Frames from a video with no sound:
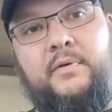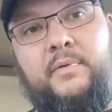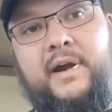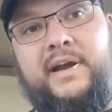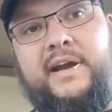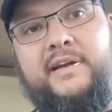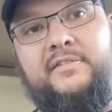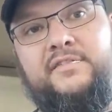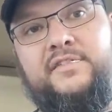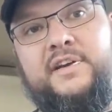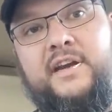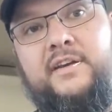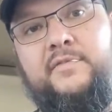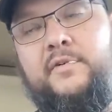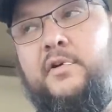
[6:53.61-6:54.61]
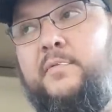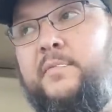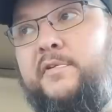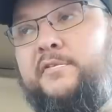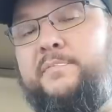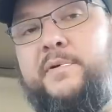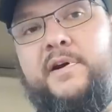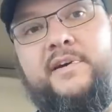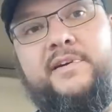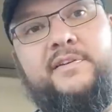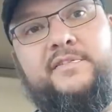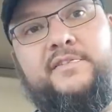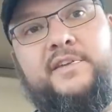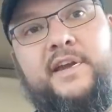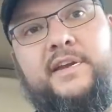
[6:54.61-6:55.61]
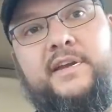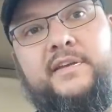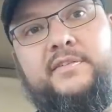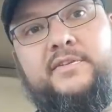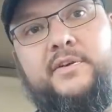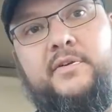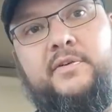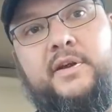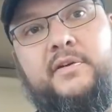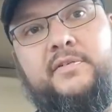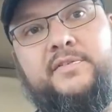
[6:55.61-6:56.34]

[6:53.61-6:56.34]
right outside of Olmos Park in San Antonio.